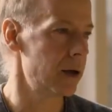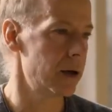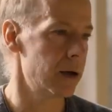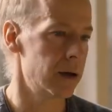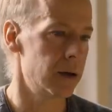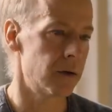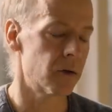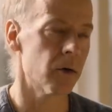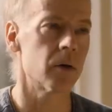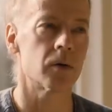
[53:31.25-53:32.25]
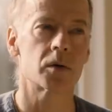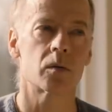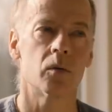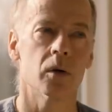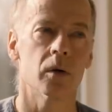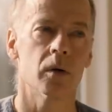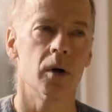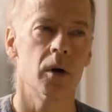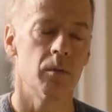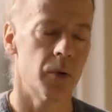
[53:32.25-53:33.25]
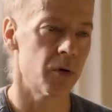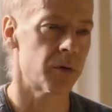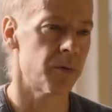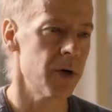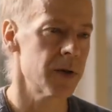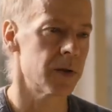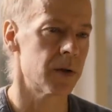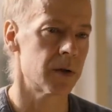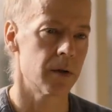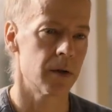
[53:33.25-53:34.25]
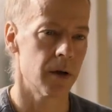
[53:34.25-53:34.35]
and Chronos were both present